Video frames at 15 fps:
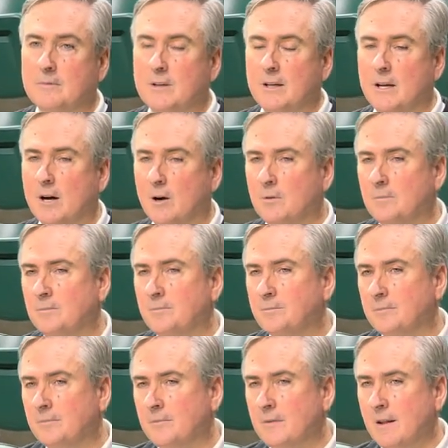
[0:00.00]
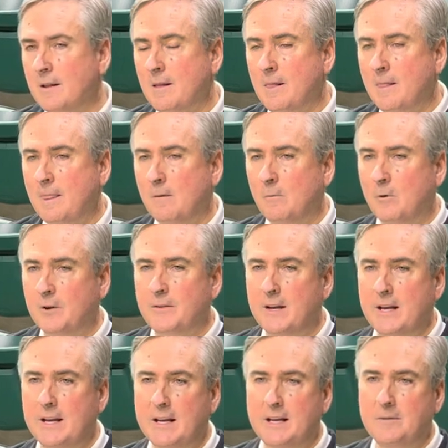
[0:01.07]
you know, one
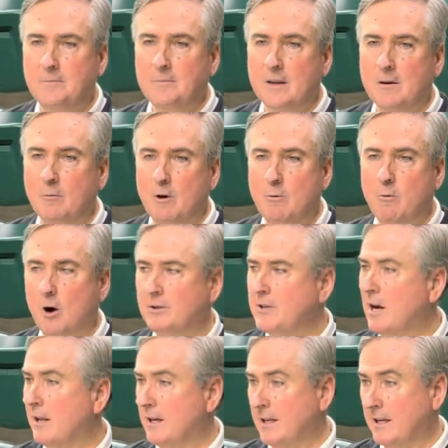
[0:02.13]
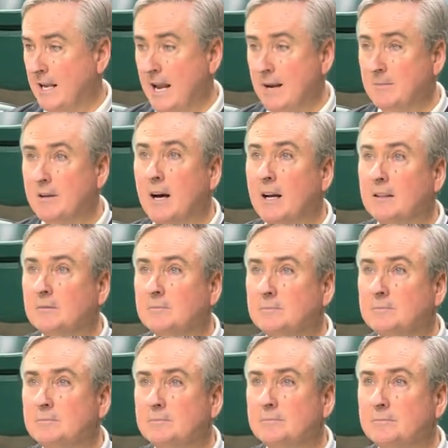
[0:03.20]
thing we worked on it in the game tonight,
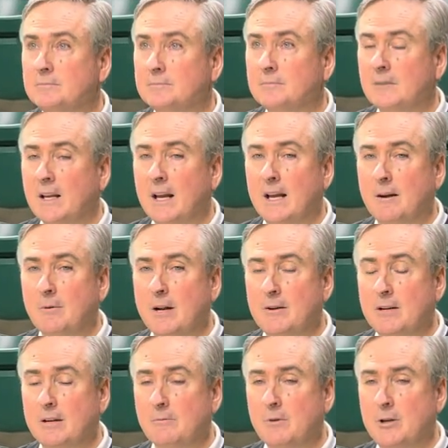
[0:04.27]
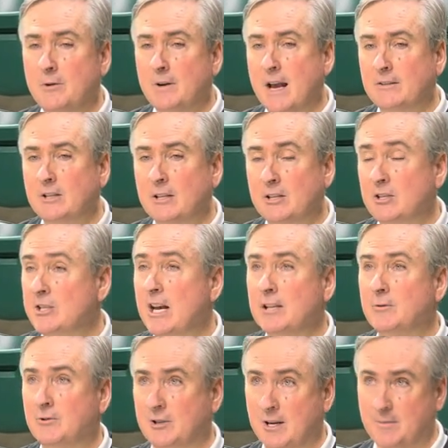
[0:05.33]
and when you, when you have
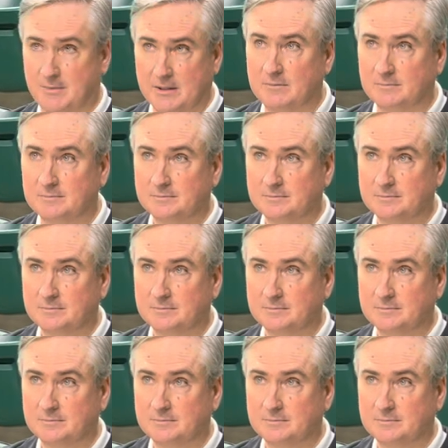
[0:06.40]
success with something,